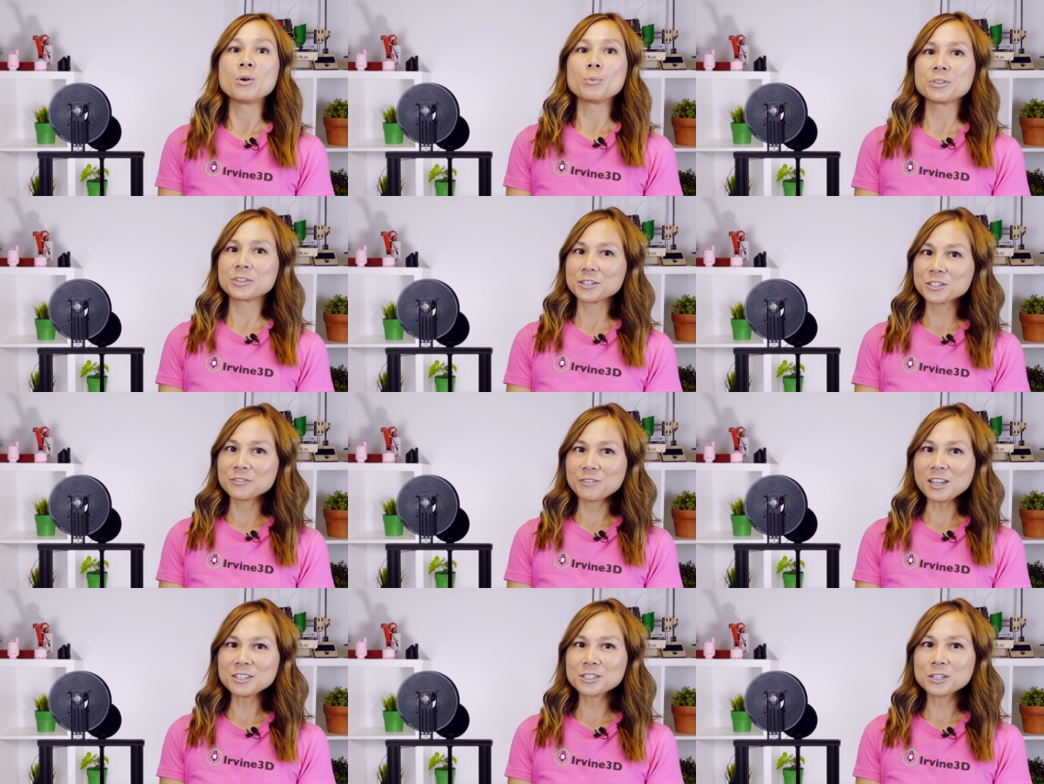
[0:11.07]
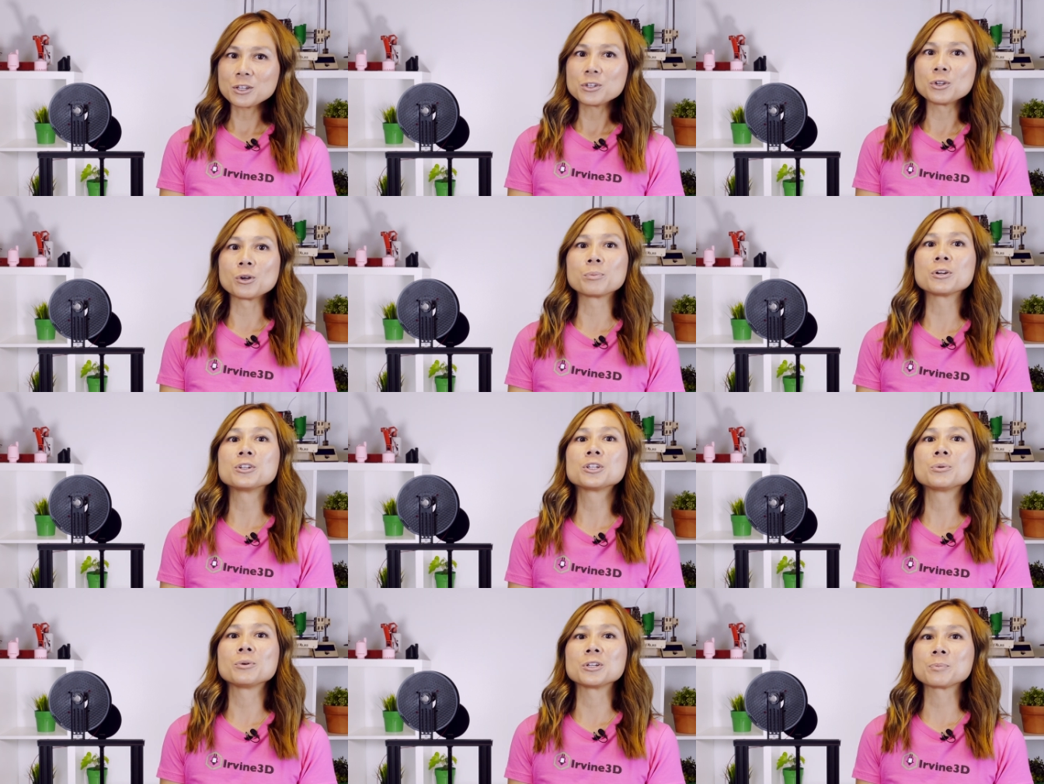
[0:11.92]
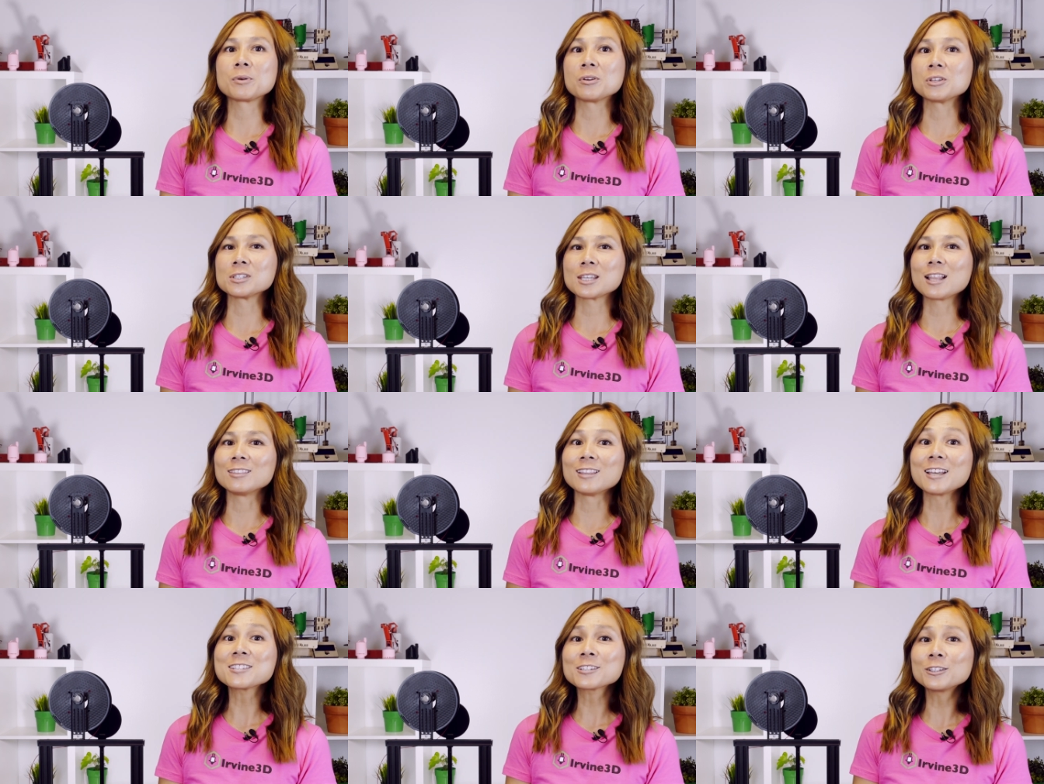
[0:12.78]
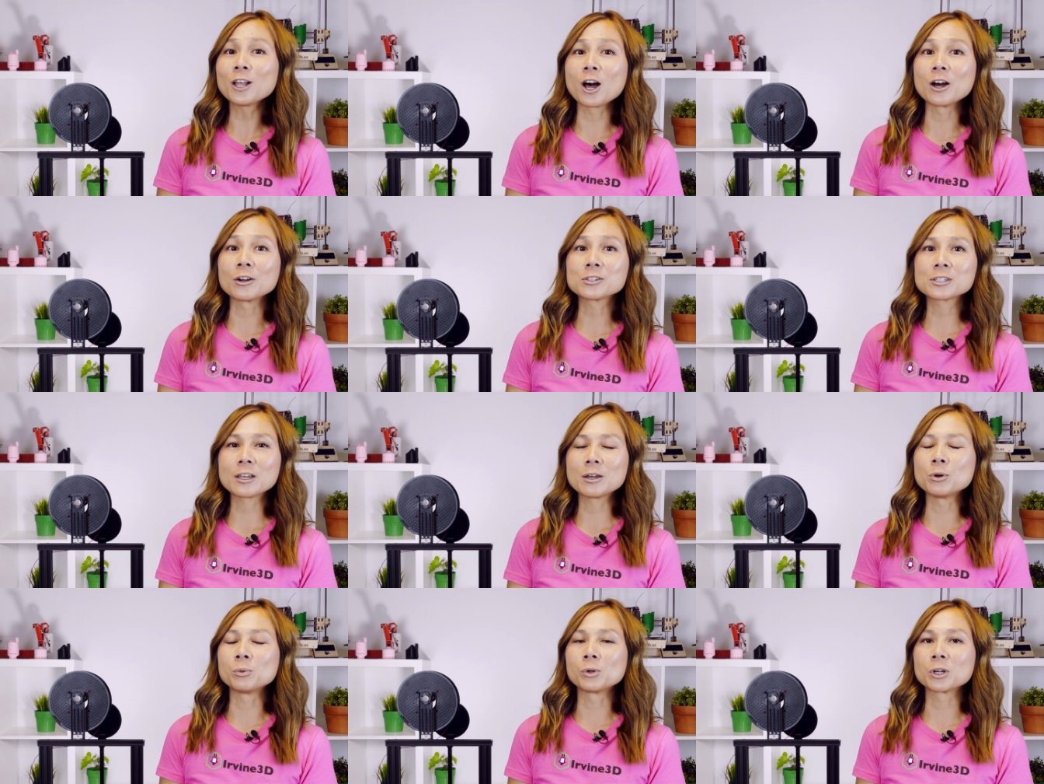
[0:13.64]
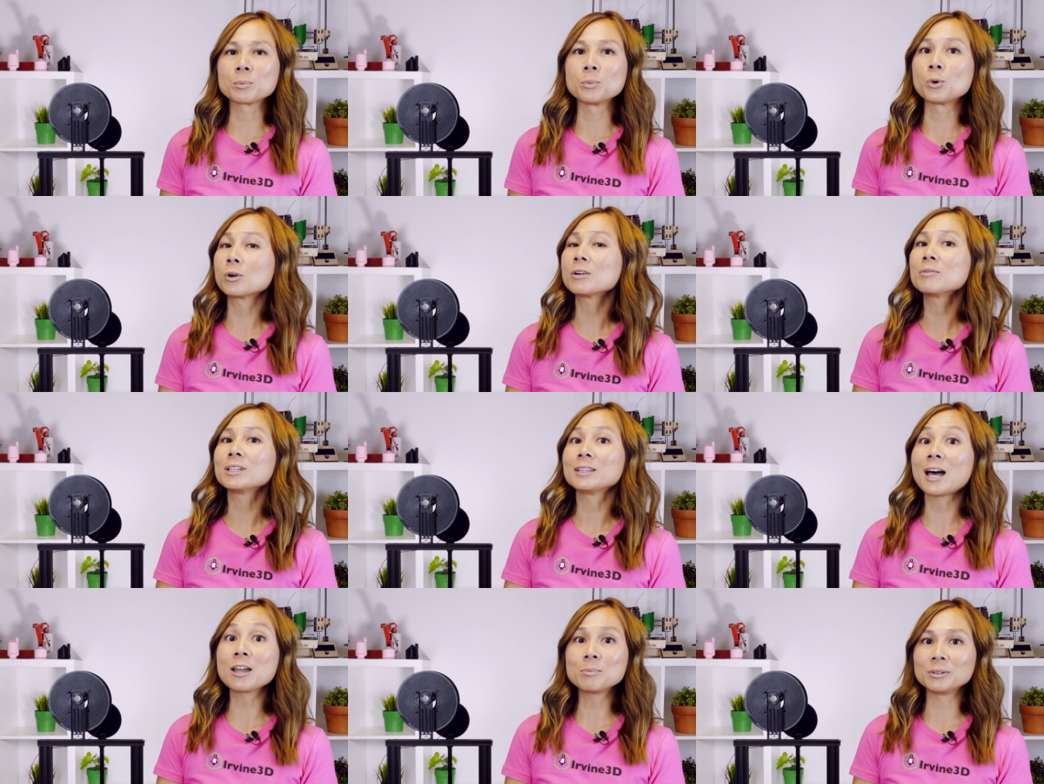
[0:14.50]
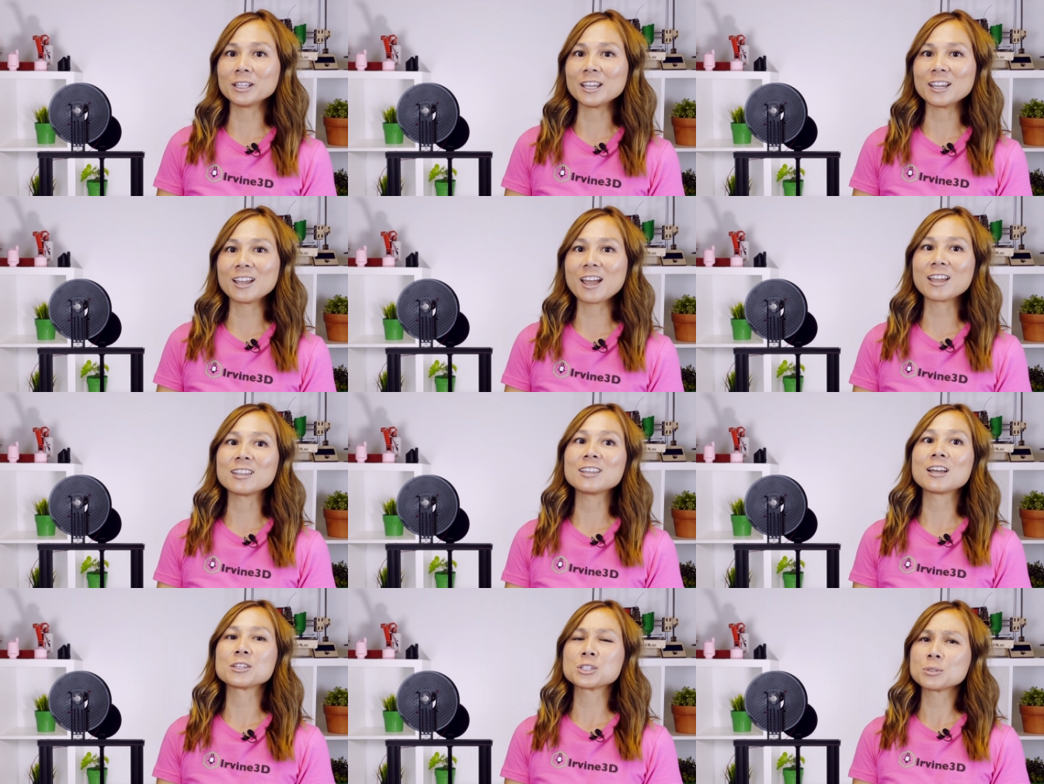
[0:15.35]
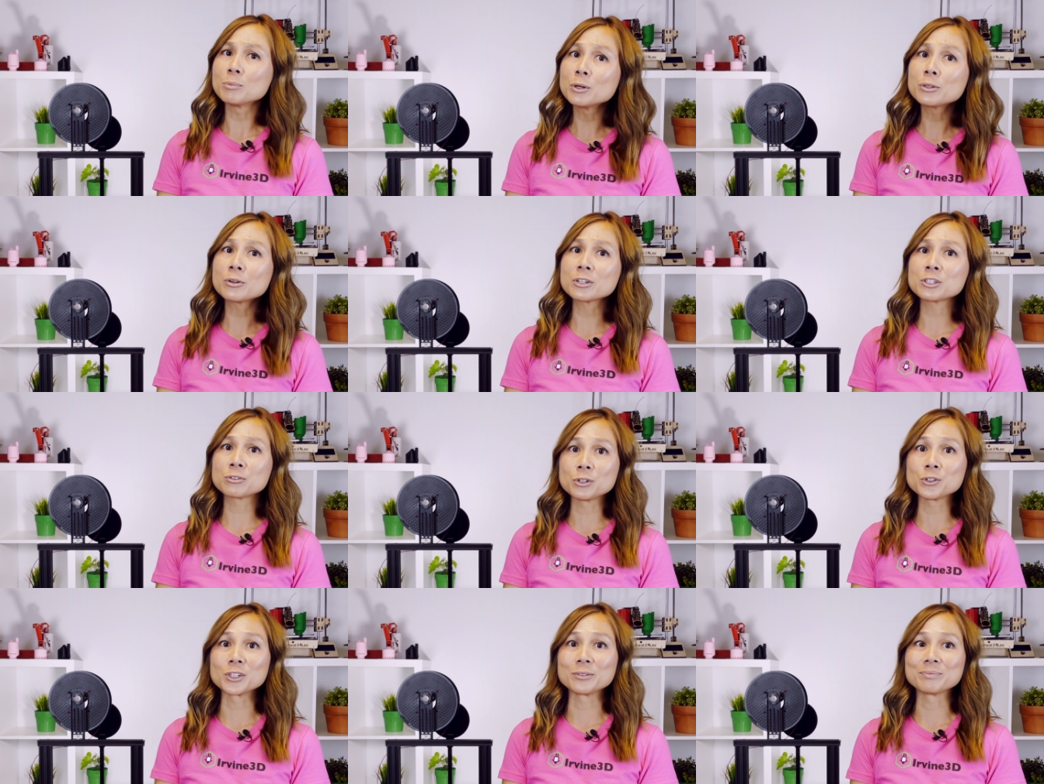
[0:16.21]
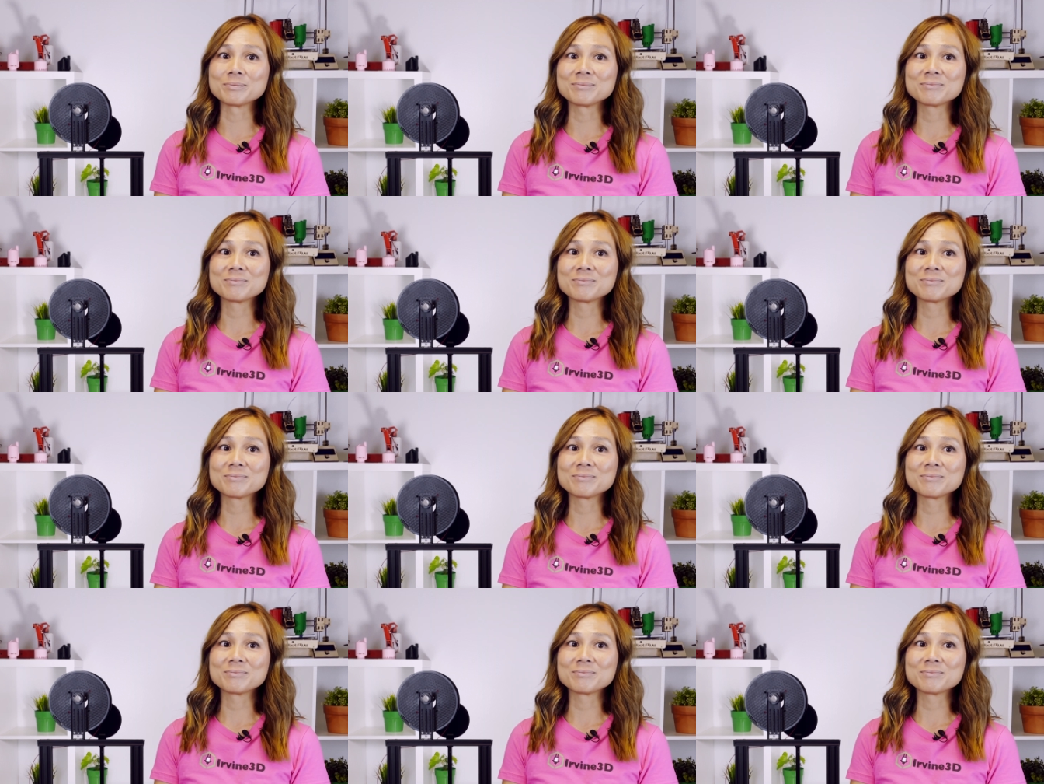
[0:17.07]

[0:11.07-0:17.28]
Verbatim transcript: With this fix, your printer will experience less clogs, it will work more reliably, and get smoother extrusion.